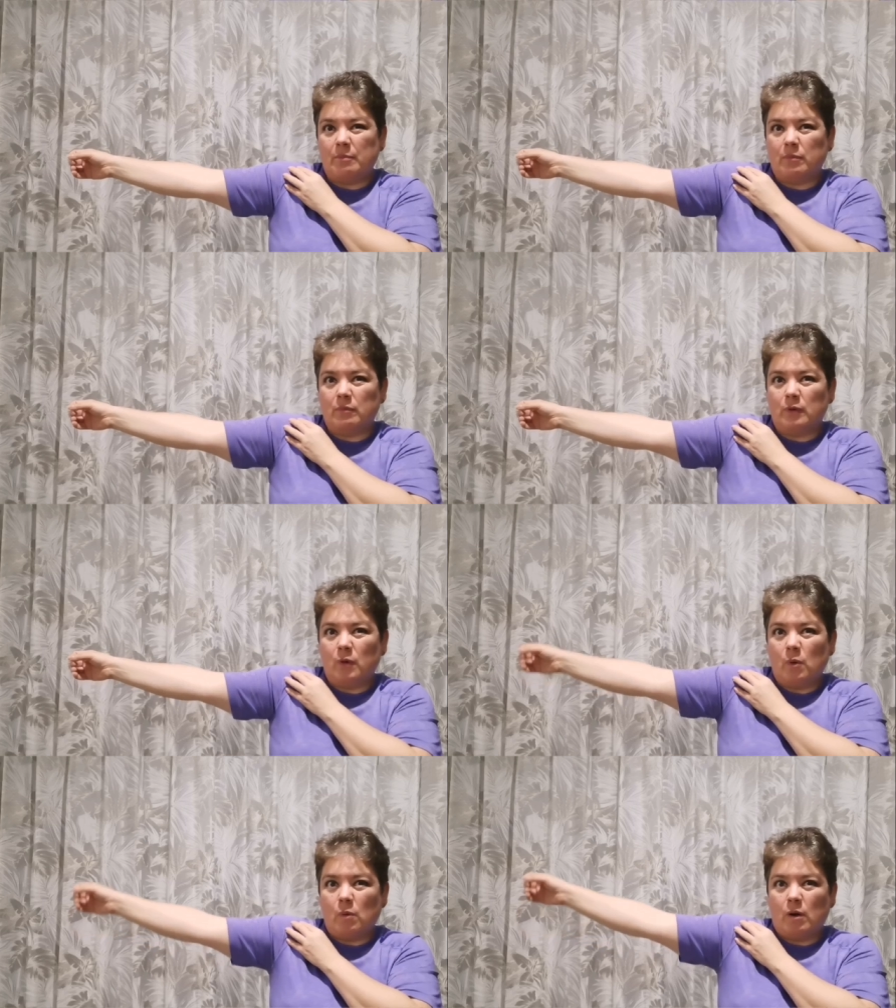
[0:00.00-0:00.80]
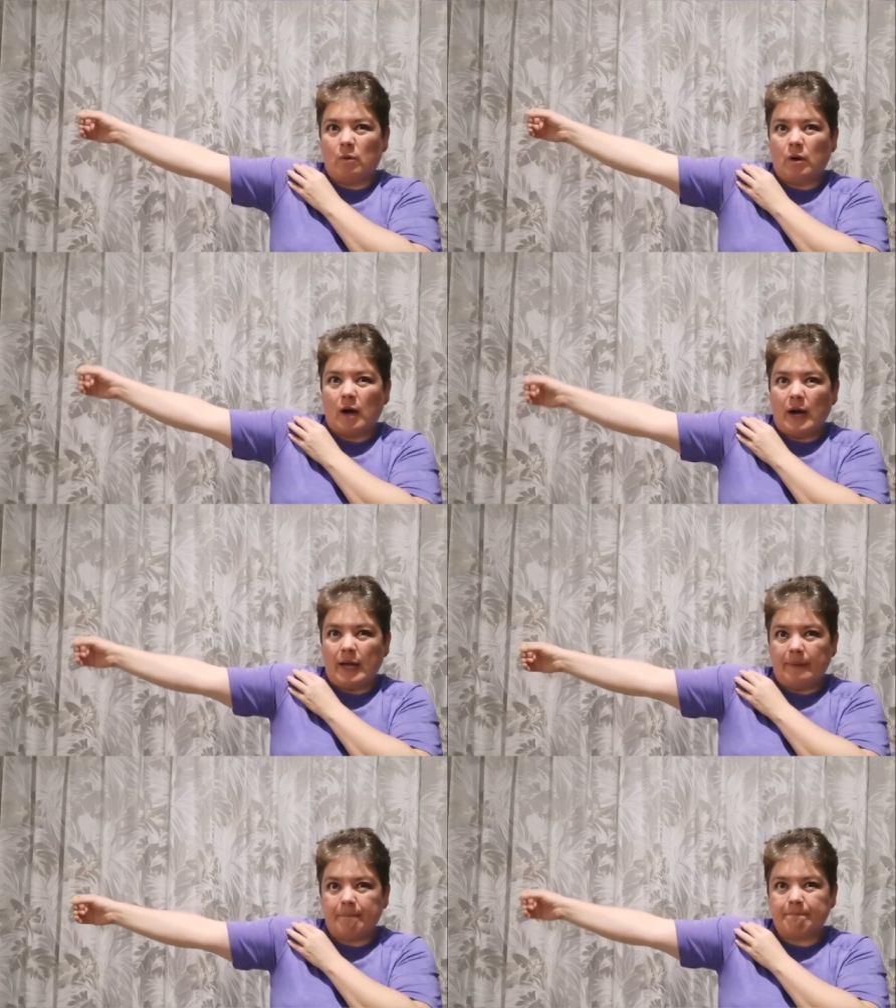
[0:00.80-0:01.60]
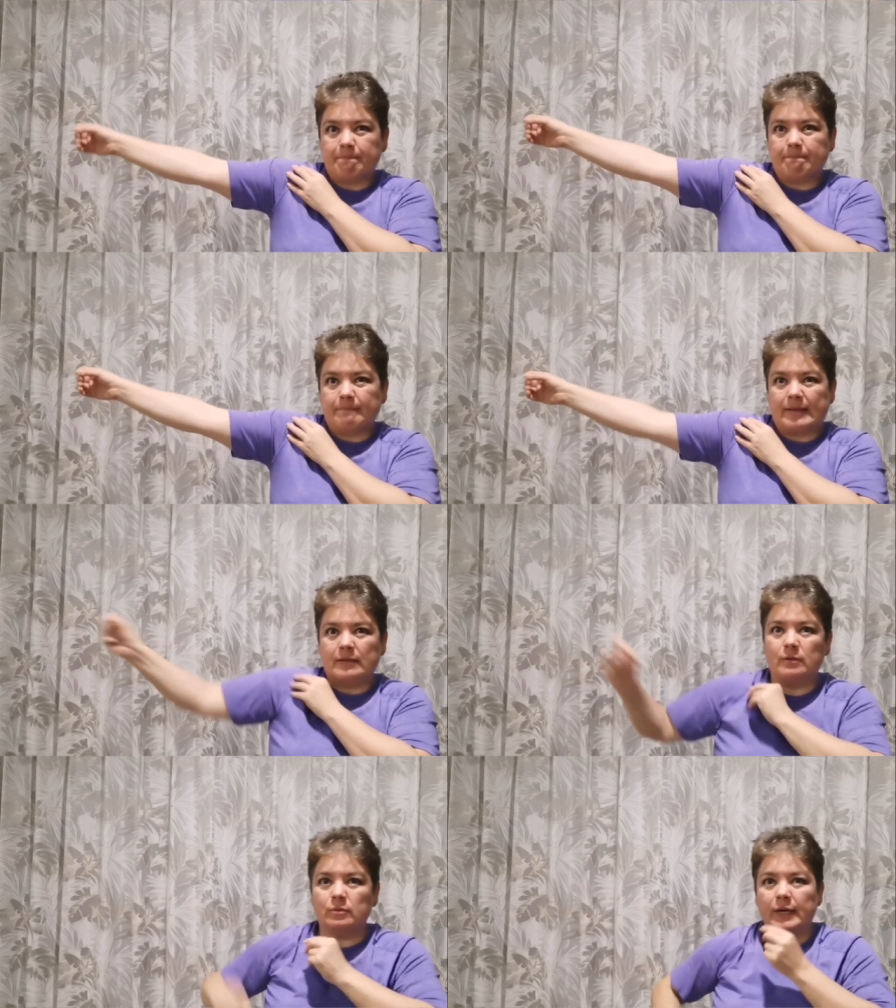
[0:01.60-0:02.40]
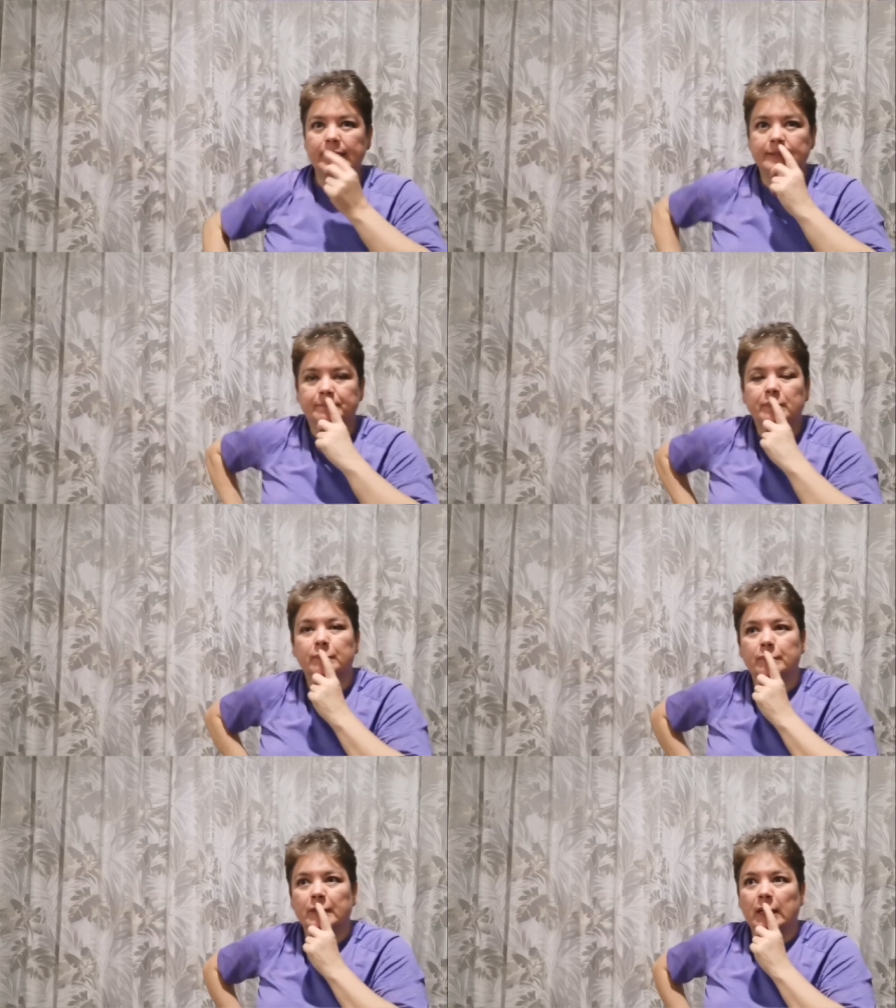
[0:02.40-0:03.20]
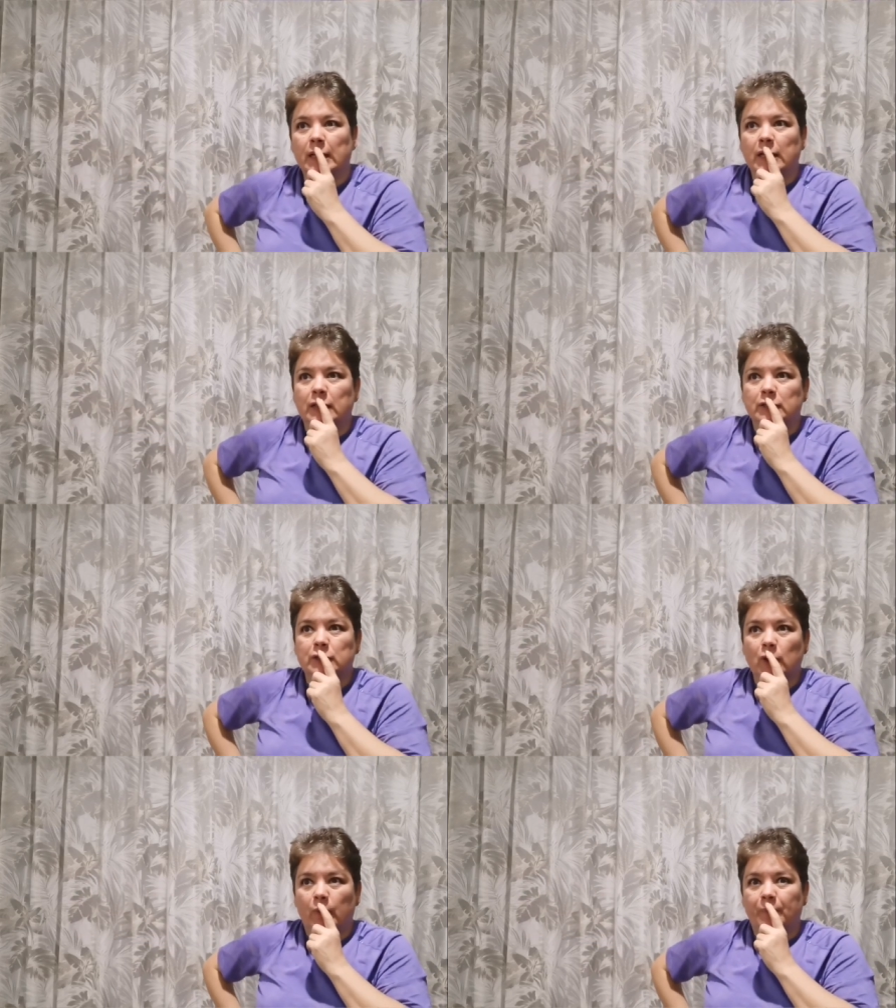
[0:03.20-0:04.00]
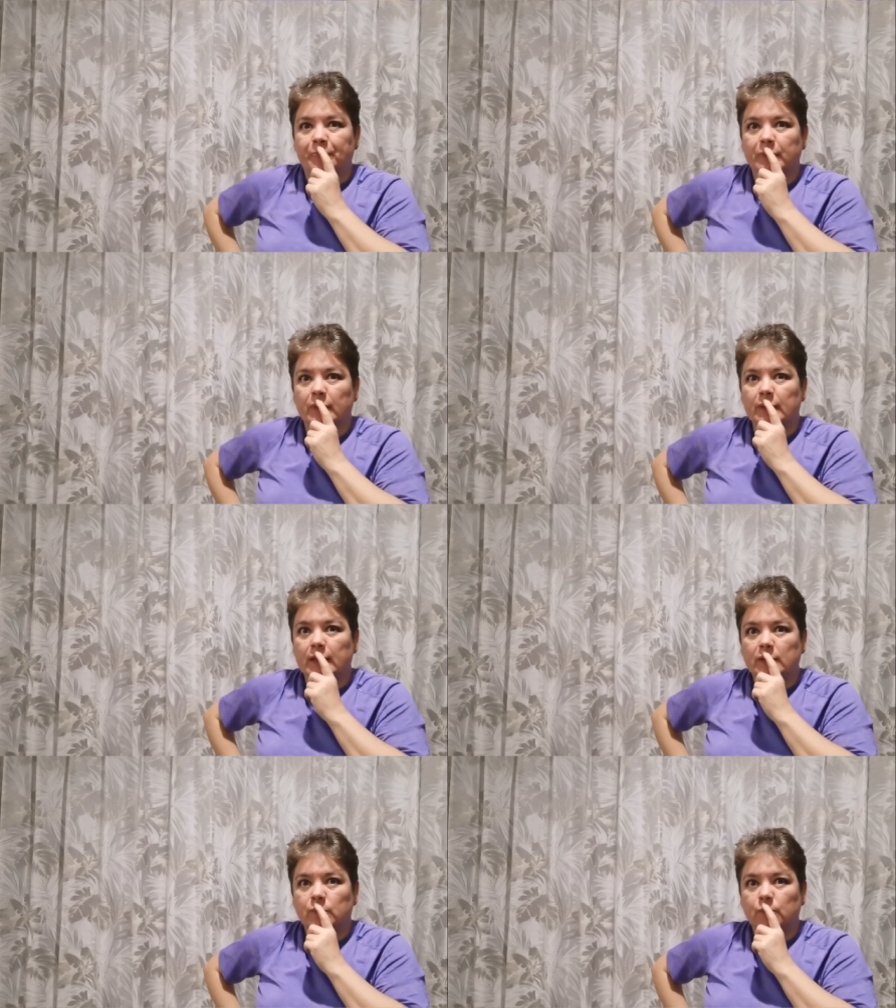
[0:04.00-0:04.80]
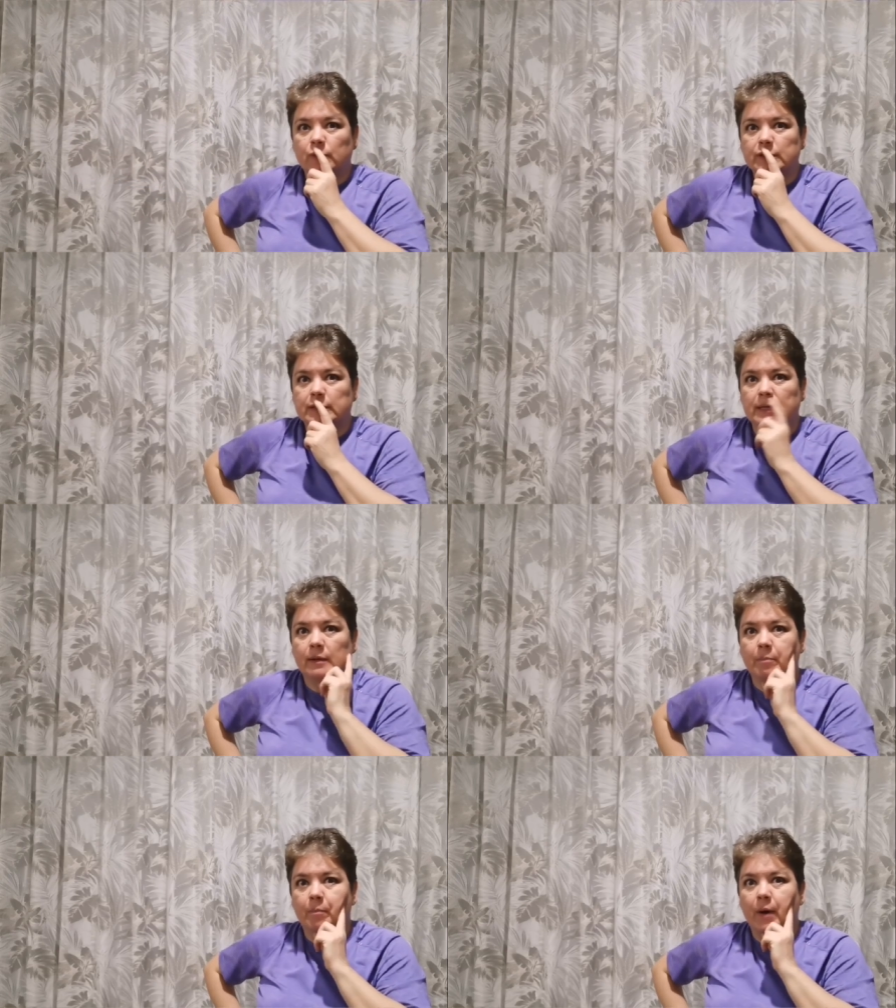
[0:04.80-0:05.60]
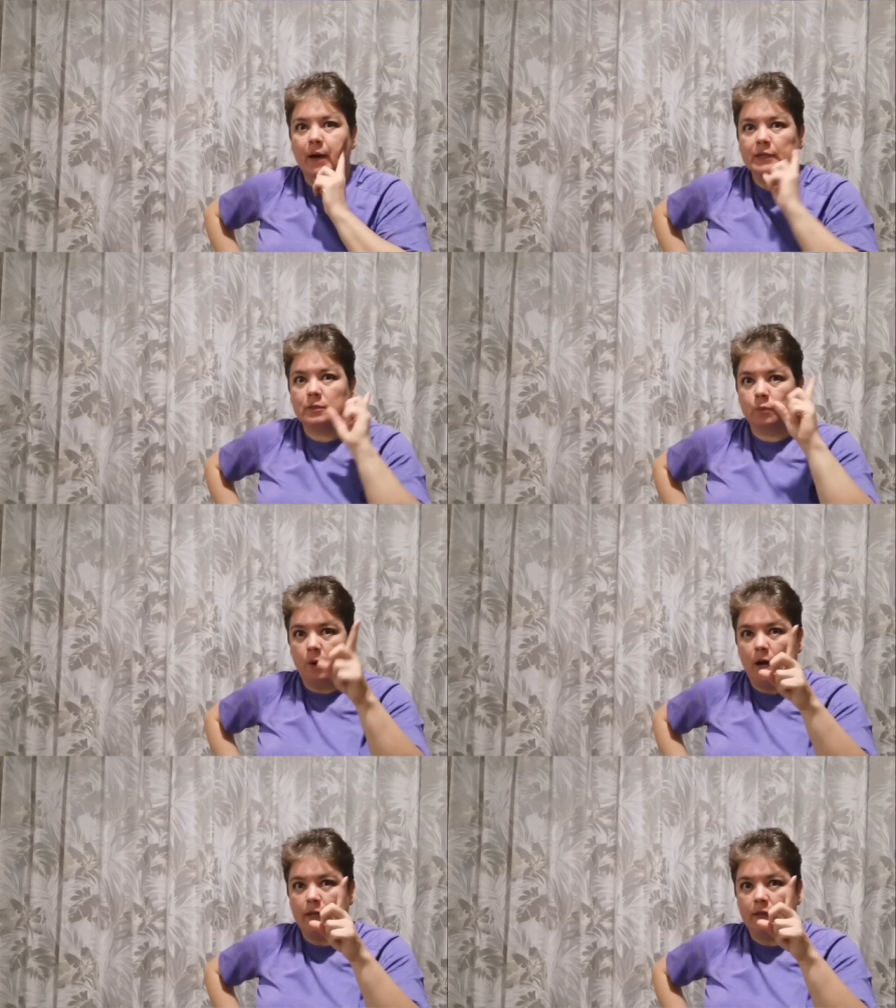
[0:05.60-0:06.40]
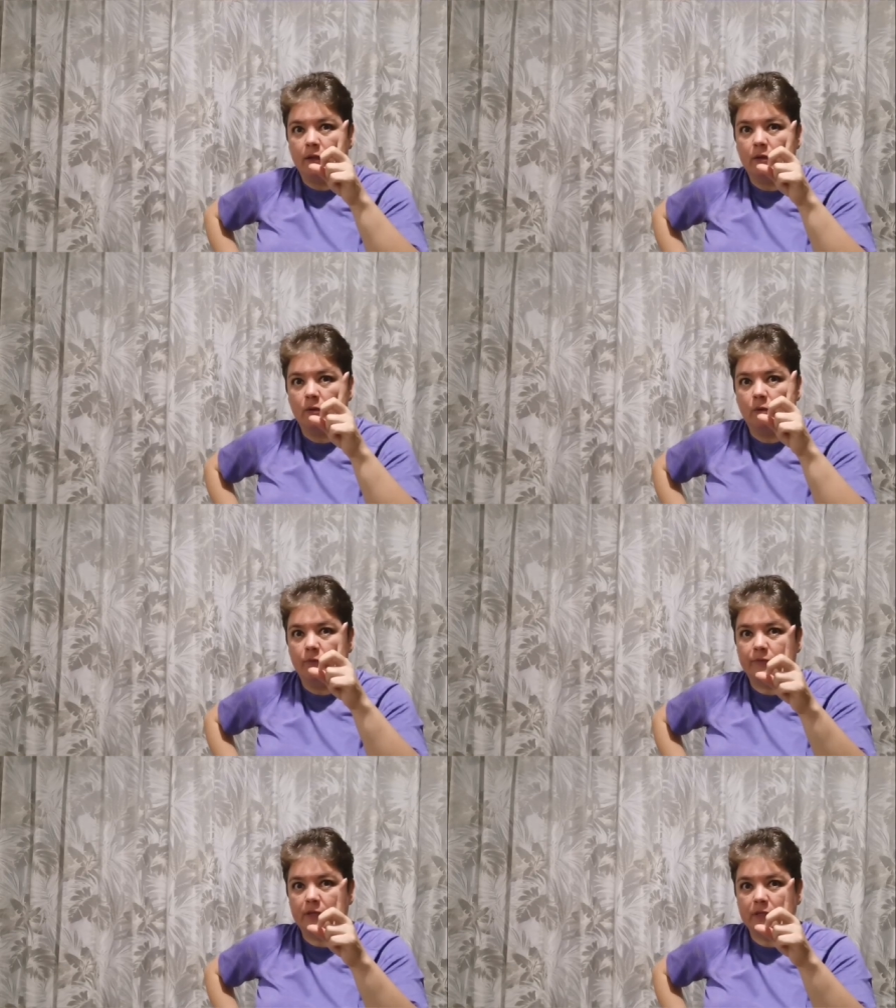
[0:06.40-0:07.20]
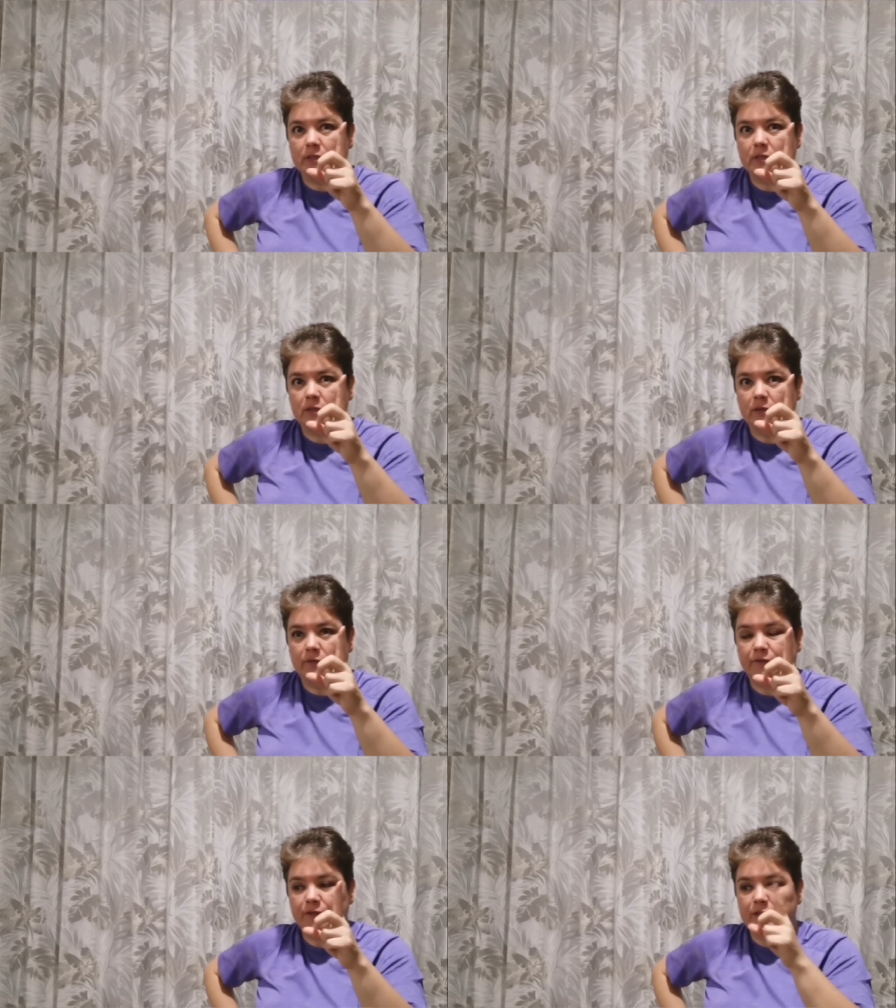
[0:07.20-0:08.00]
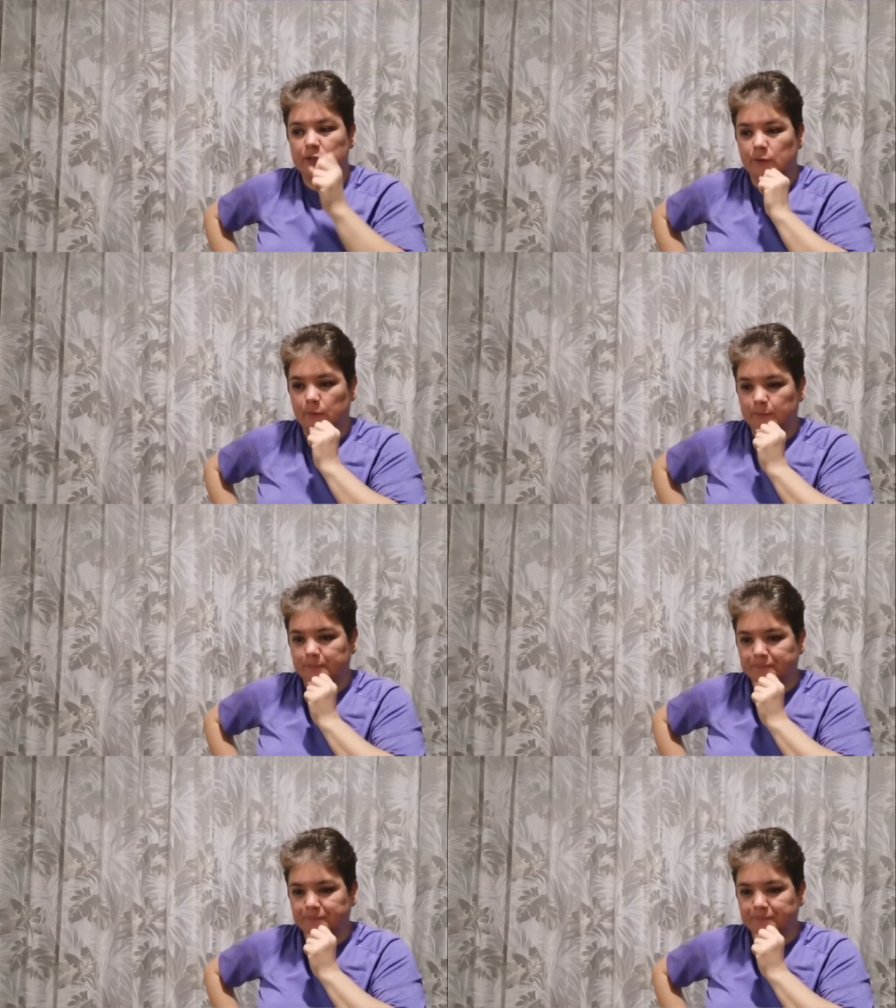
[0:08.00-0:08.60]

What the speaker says: aim lower or higher. All right. So that was part 1 of this video.